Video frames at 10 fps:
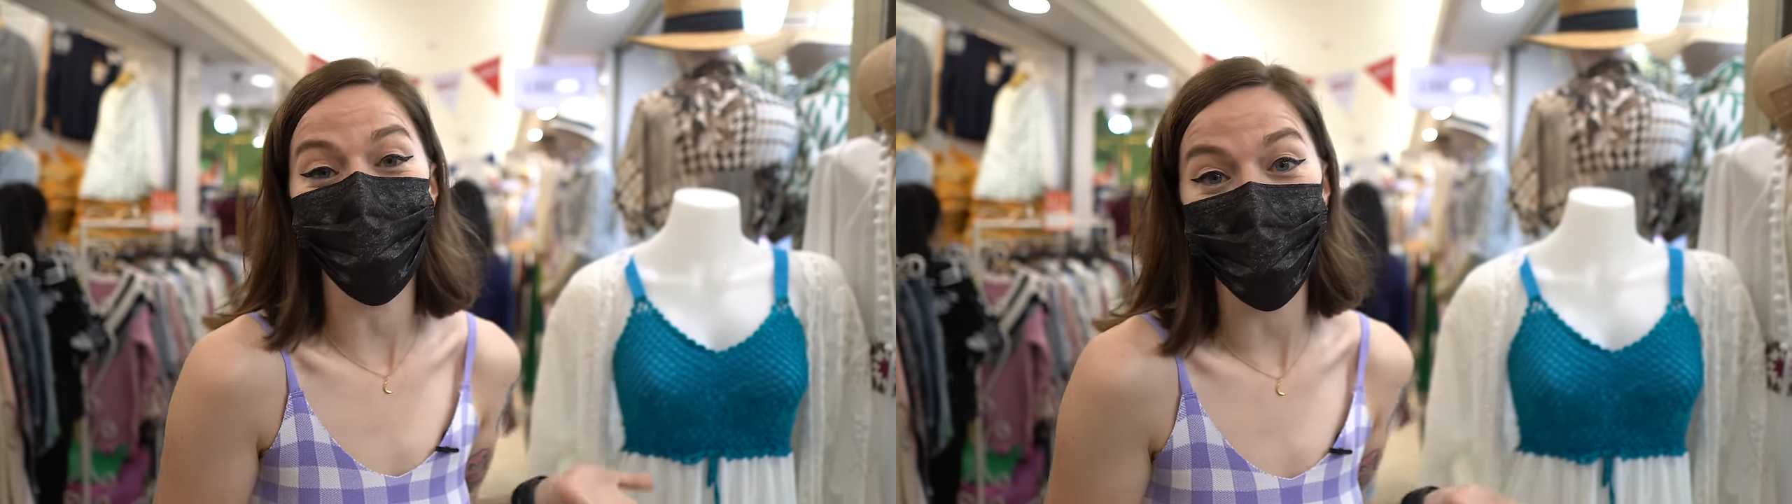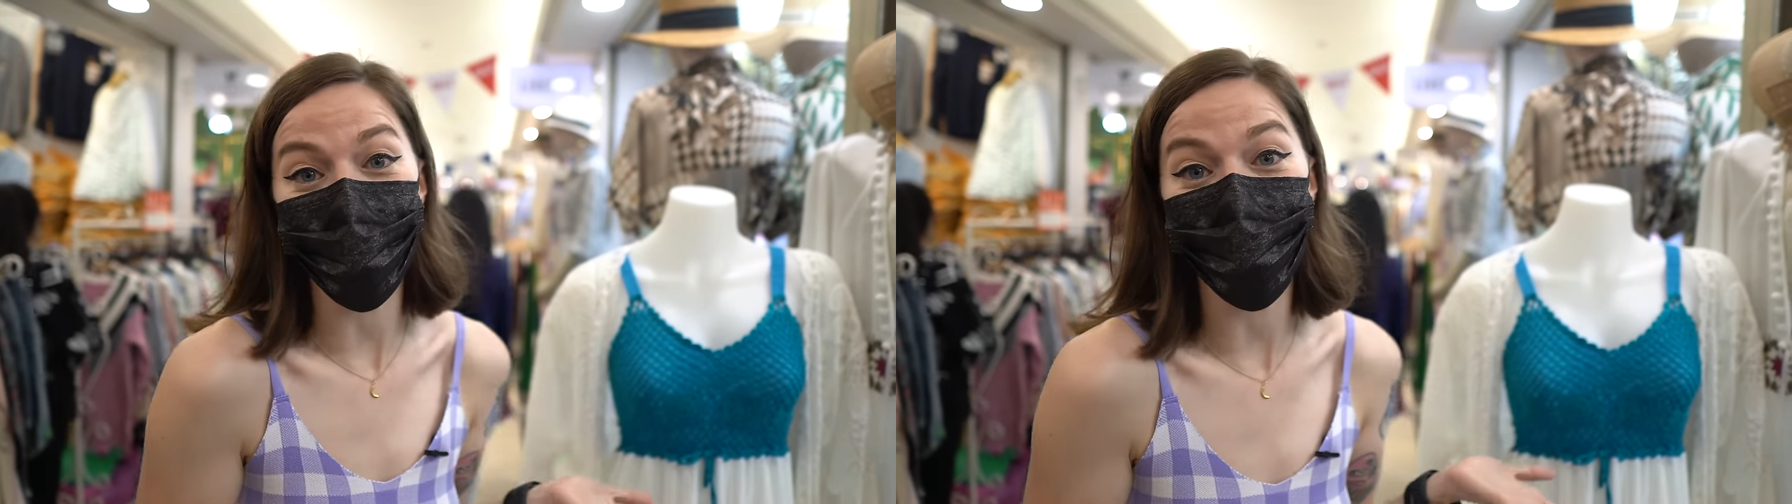
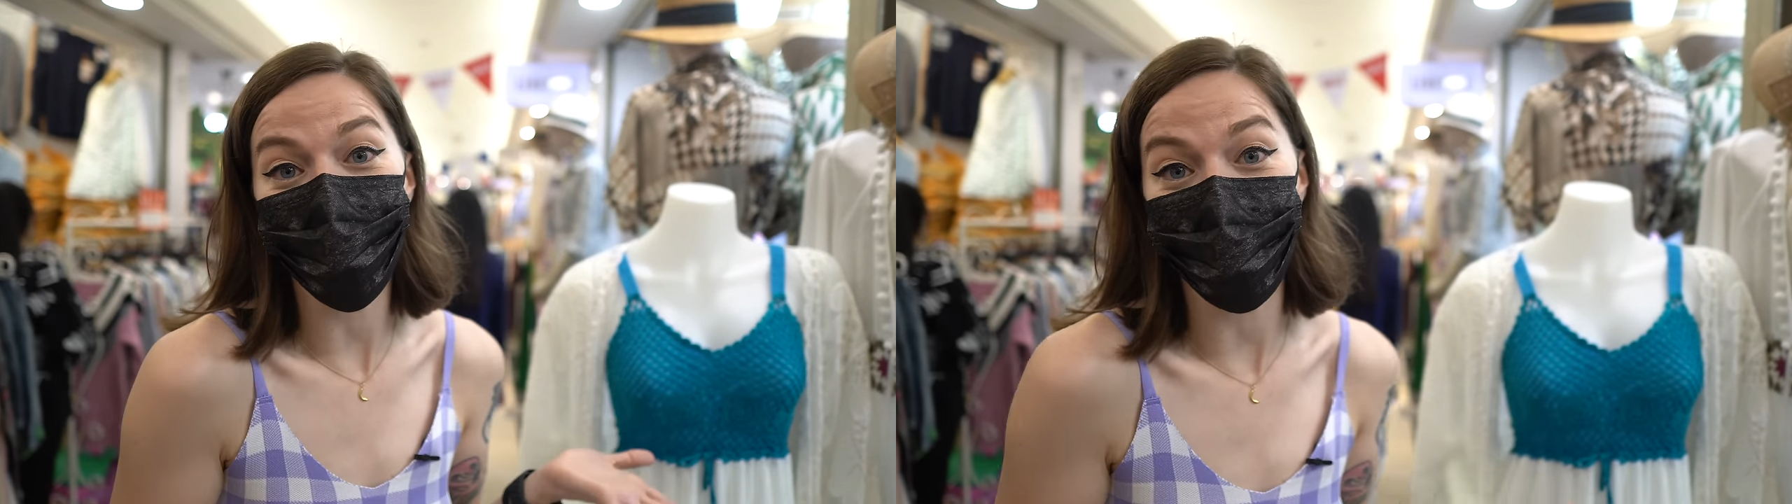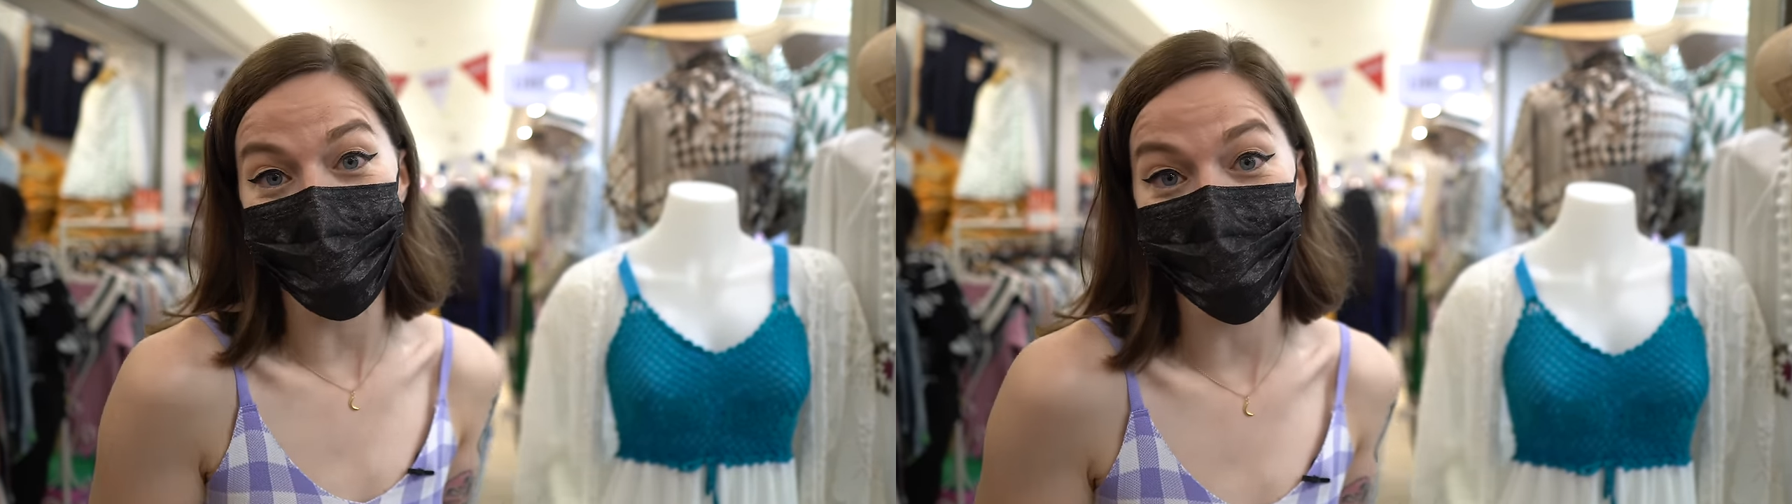dream
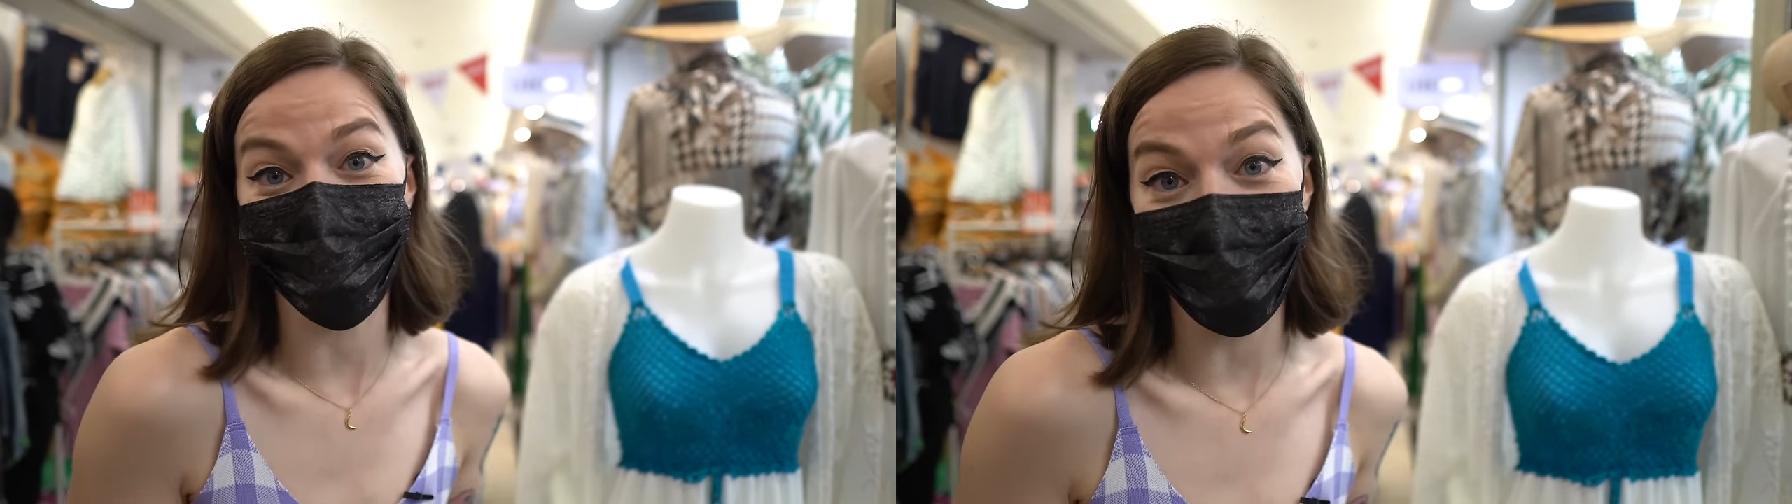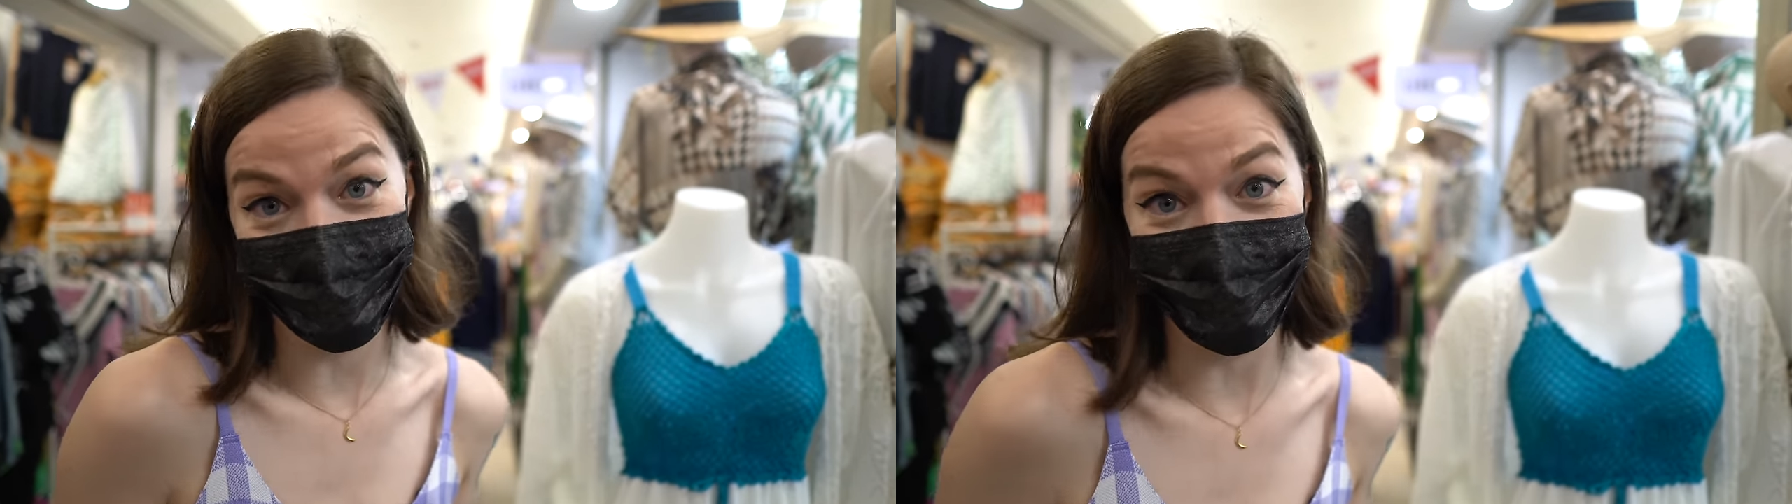
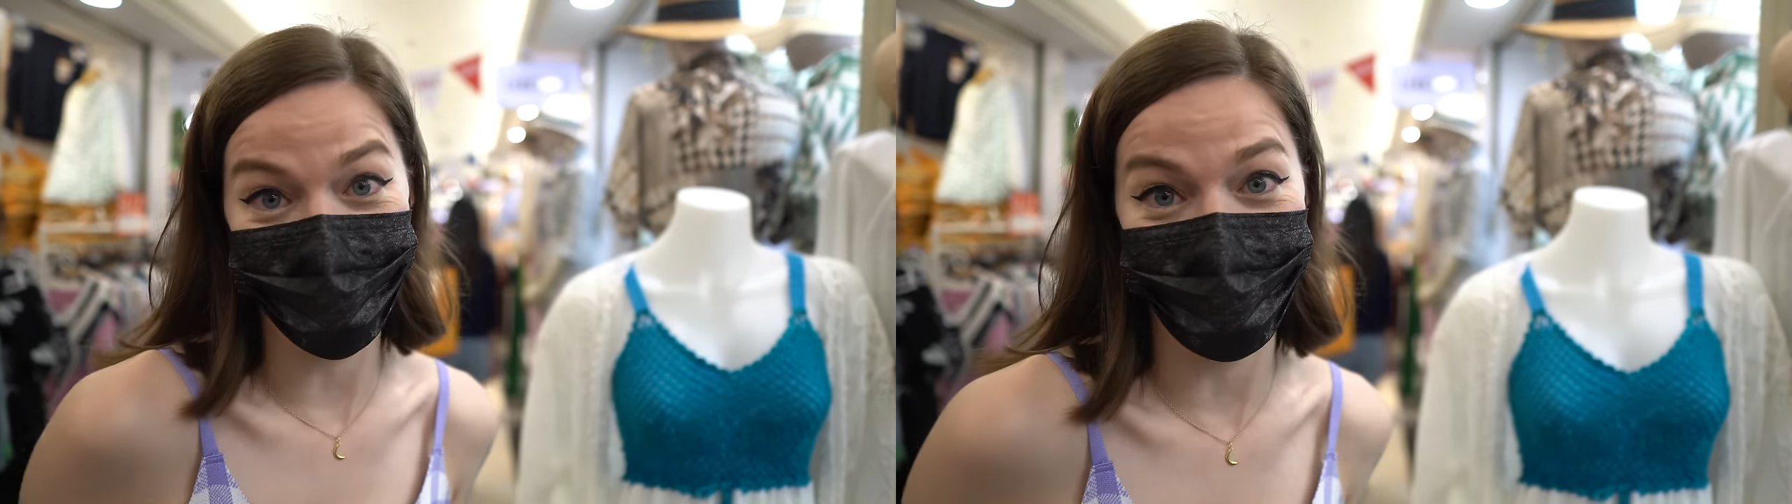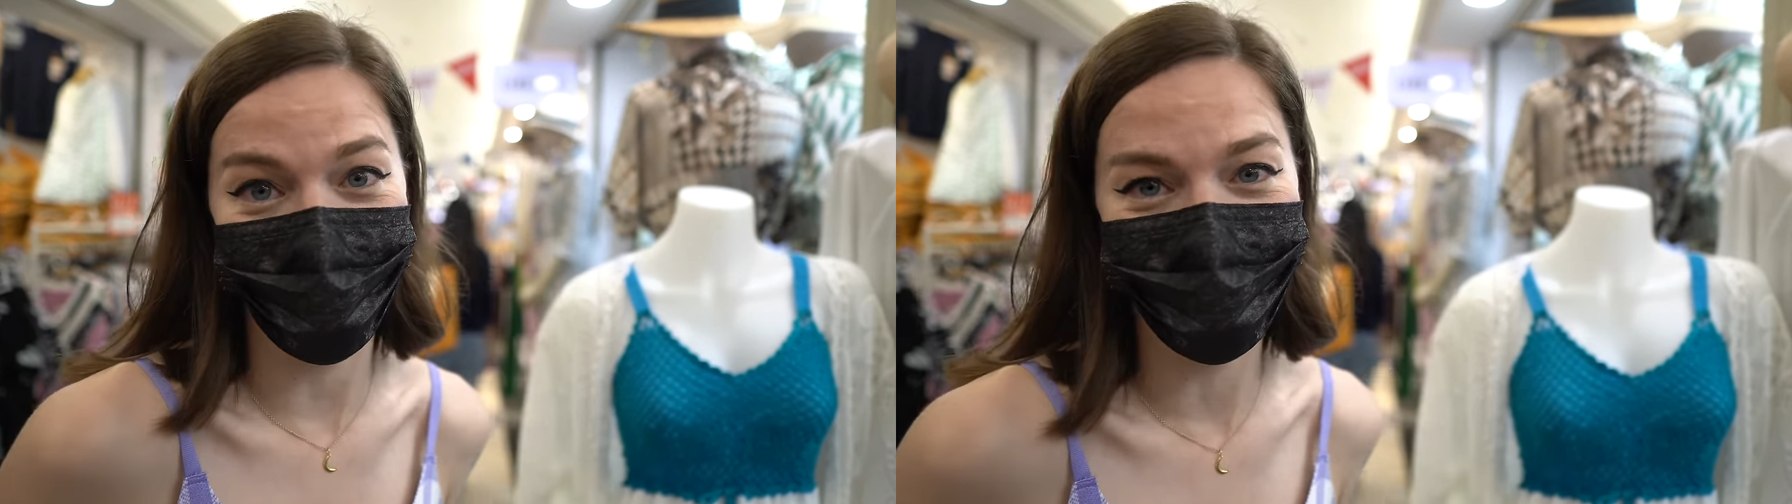beach vacation.